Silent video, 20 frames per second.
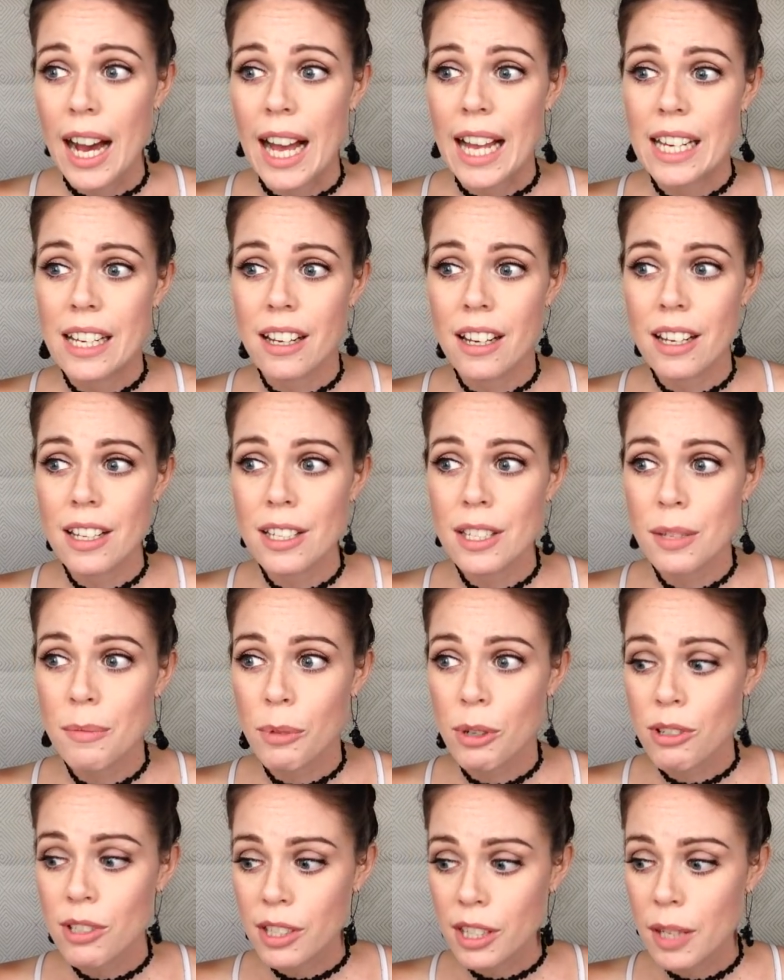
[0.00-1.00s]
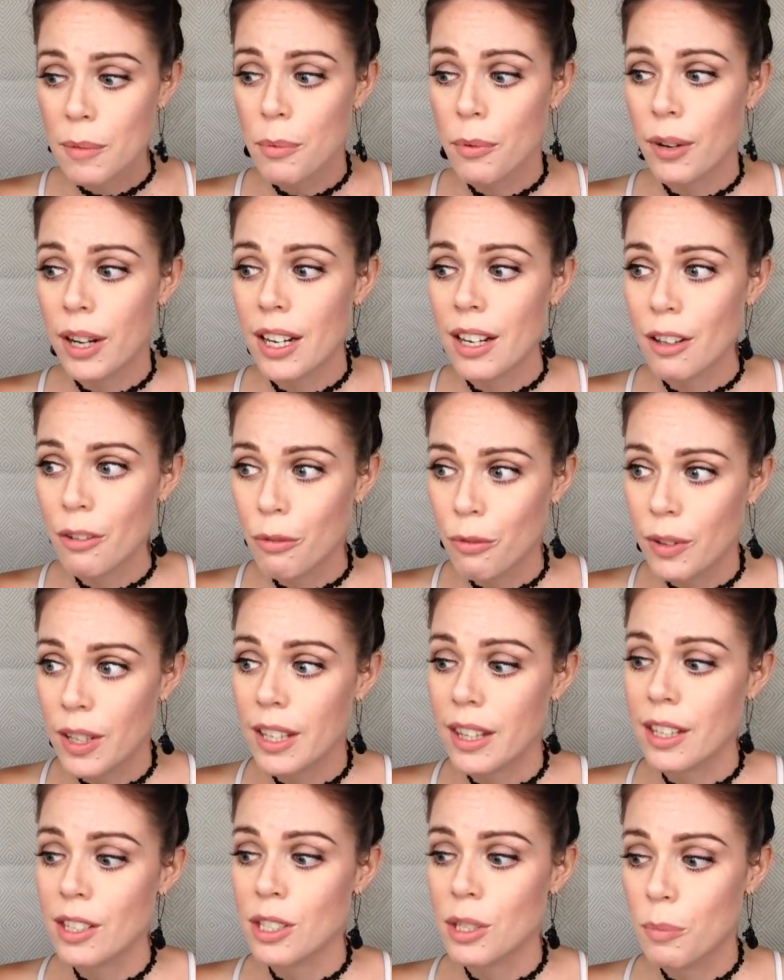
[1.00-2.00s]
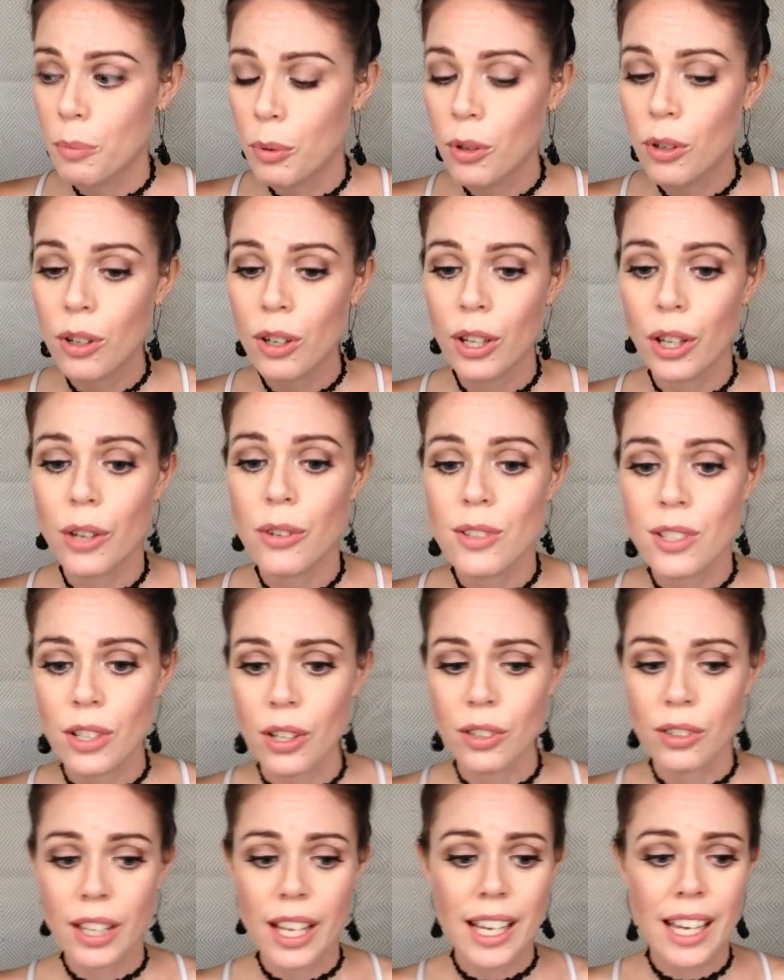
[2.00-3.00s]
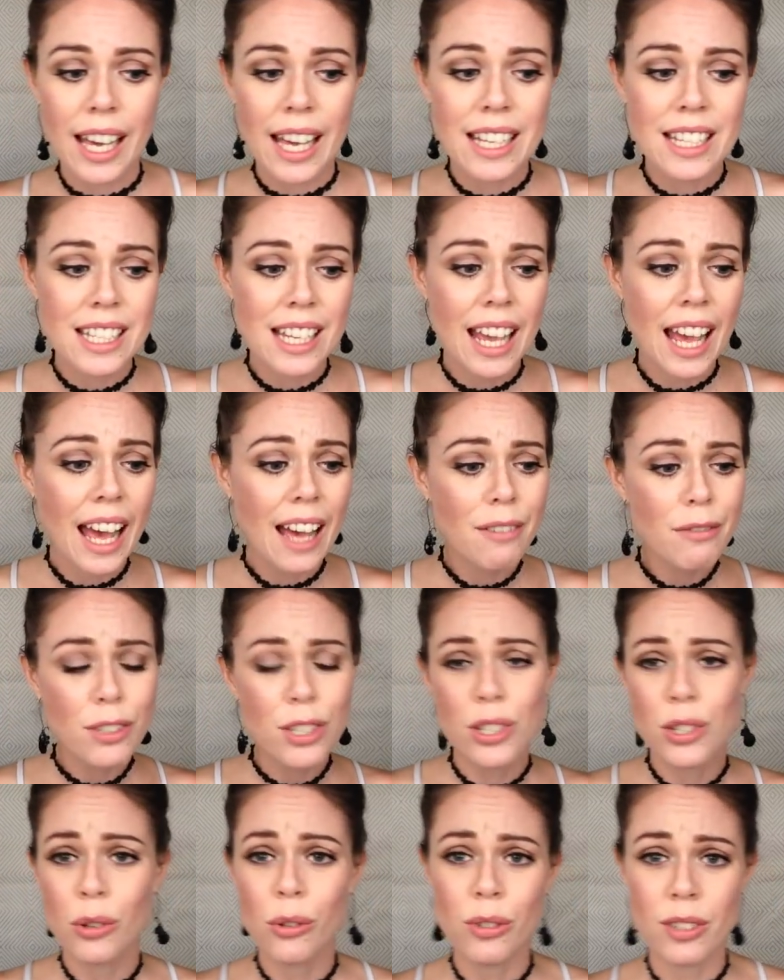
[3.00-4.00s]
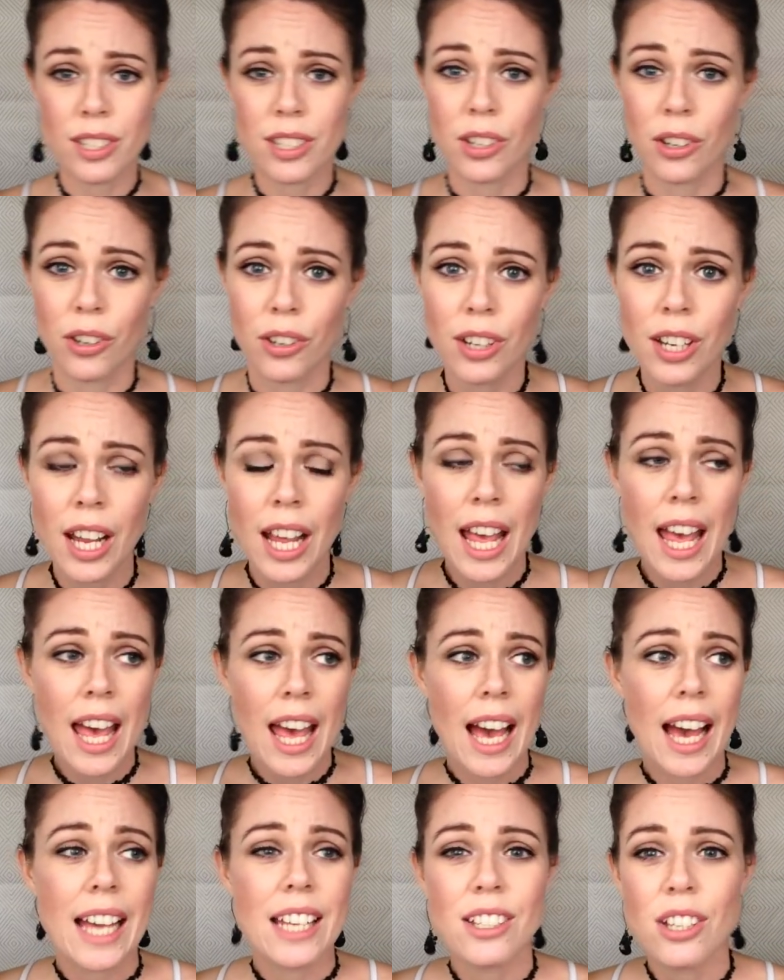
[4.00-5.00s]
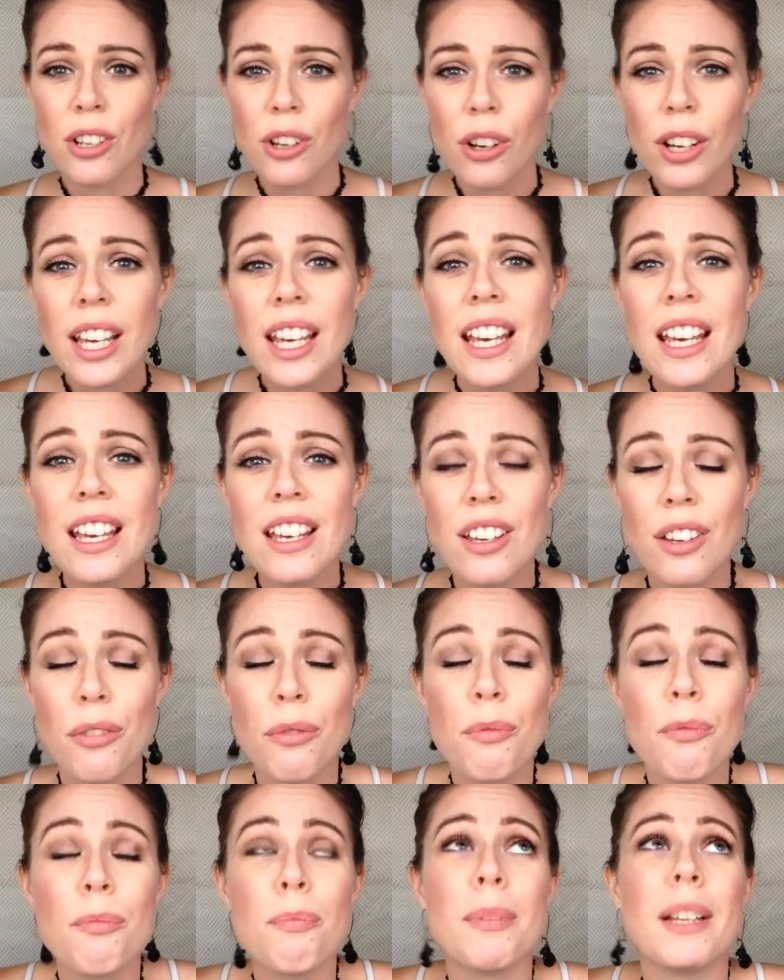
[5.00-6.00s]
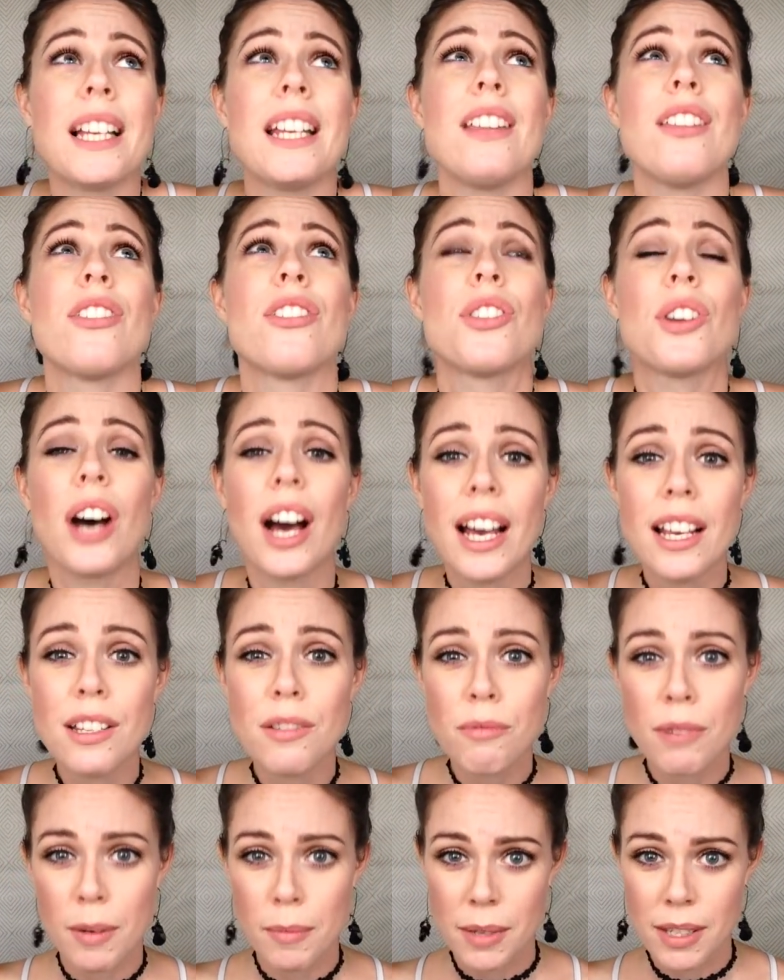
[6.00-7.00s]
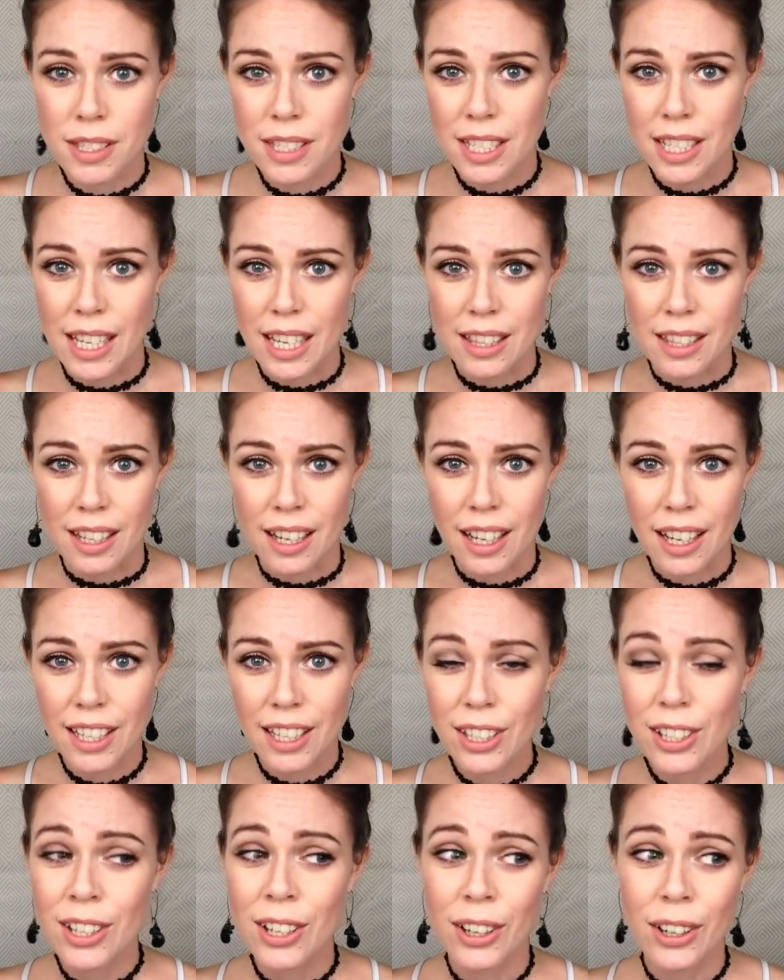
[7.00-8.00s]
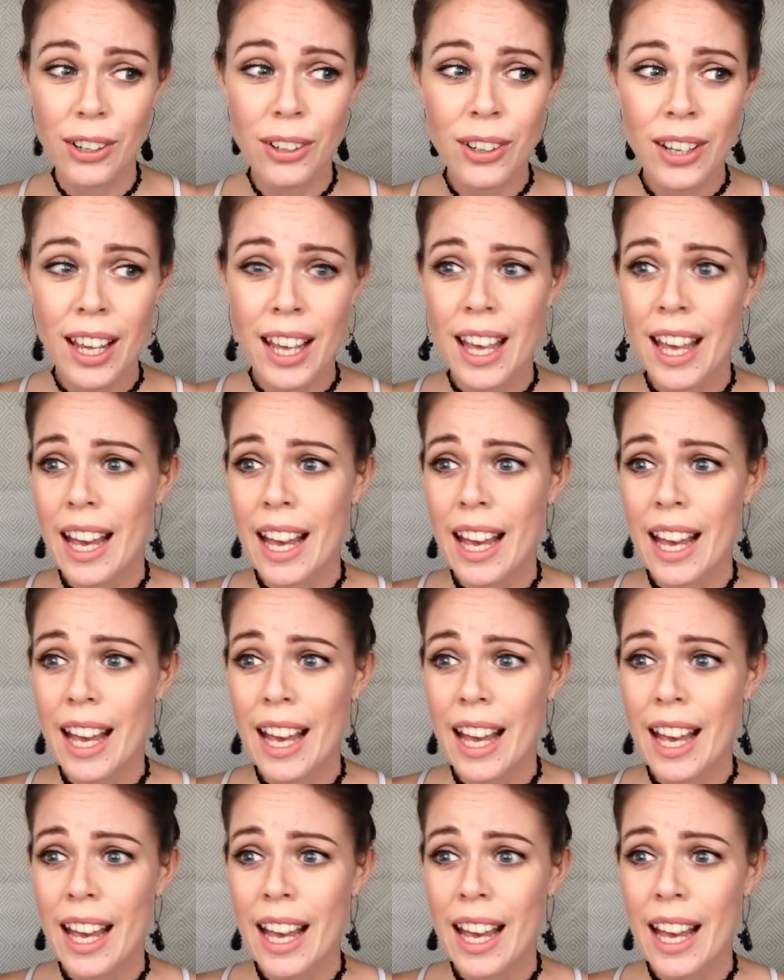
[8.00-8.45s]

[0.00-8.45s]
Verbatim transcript: And it is the most liberating feeling to put clothes on, like, and to have shorts on and to not hear your bloody thighs rubbing together, you know?